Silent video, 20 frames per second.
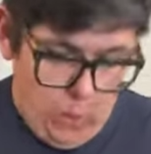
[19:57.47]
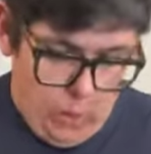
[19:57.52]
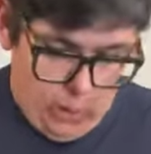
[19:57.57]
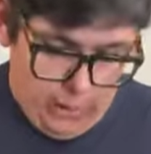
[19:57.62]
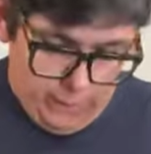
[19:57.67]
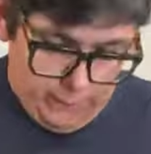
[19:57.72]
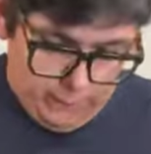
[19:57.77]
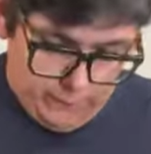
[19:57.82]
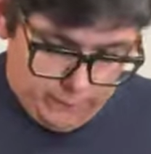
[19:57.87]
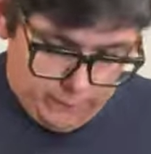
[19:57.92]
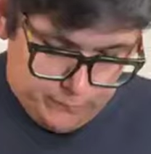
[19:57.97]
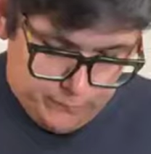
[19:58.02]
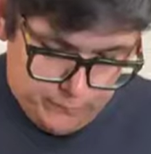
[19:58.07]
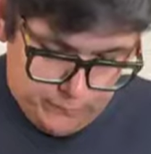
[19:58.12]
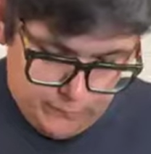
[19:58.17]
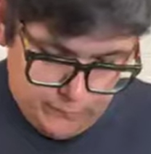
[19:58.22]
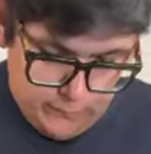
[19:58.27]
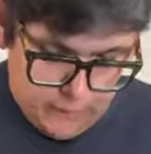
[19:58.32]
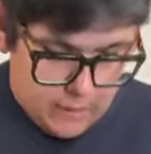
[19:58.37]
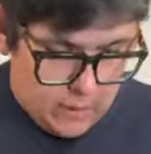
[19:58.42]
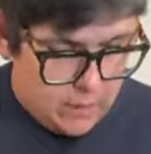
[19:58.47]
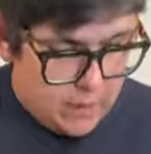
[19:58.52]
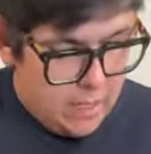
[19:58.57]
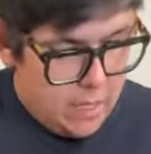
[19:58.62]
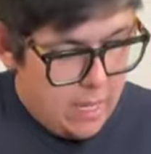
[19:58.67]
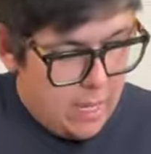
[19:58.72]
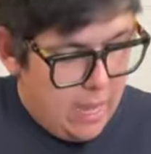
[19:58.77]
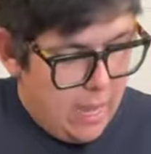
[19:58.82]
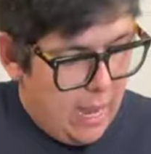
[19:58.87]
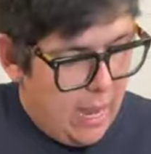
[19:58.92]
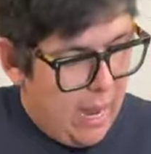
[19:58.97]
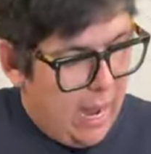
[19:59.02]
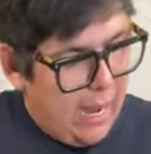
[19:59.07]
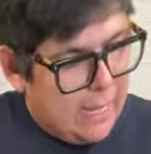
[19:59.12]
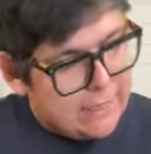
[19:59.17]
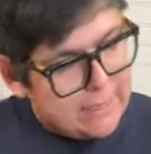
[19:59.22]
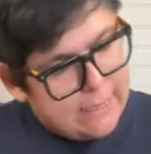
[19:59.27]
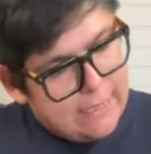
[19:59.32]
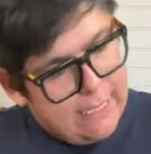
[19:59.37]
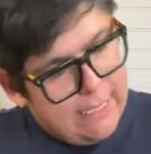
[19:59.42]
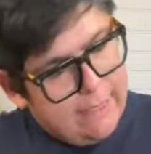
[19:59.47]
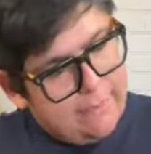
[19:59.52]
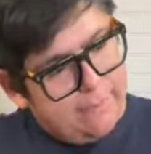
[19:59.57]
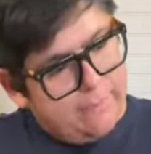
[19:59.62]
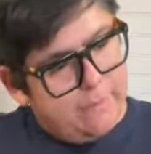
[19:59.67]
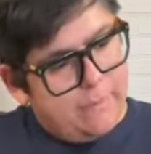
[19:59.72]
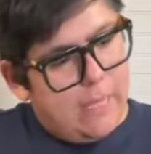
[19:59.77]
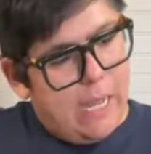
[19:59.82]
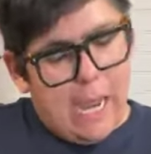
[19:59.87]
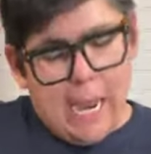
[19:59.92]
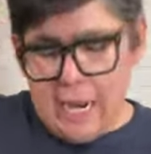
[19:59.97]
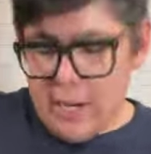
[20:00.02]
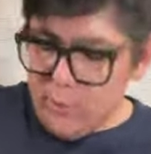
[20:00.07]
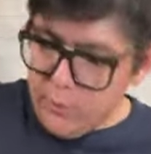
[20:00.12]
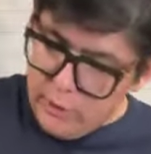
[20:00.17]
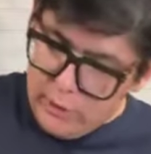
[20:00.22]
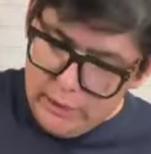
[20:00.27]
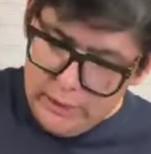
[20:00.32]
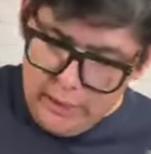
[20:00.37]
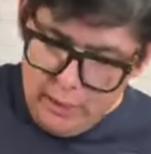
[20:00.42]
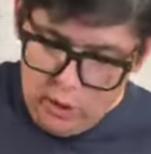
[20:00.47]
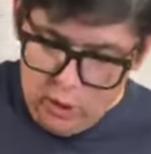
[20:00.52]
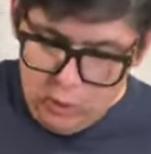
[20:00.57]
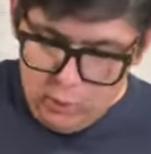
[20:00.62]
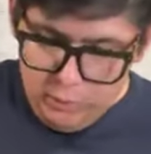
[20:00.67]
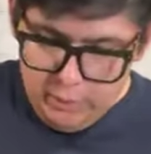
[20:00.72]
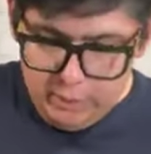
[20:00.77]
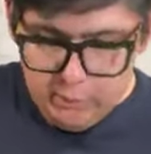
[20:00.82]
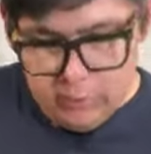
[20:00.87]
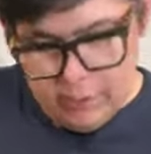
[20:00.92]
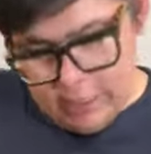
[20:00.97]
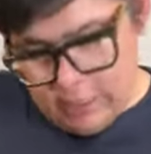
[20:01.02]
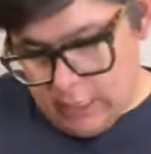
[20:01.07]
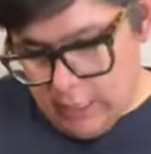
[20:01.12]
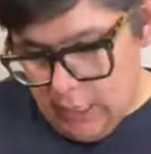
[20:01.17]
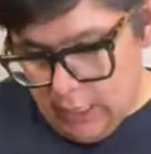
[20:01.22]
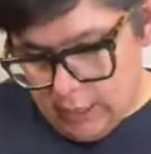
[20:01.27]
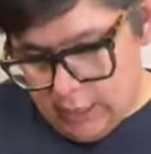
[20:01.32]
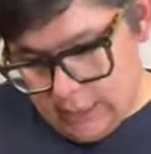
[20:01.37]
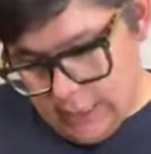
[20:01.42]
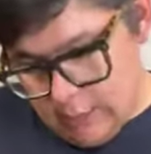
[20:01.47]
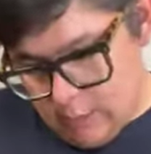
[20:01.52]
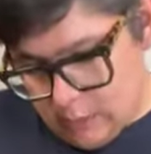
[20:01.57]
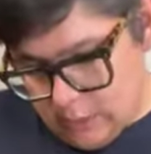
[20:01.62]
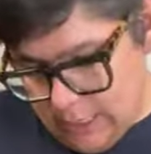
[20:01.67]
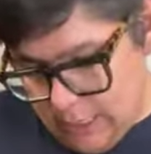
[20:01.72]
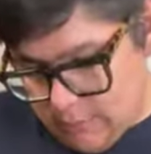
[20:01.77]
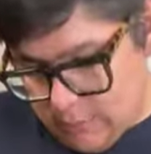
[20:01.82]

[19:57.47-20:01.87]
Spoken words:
Or I said, I really hope and pray to God that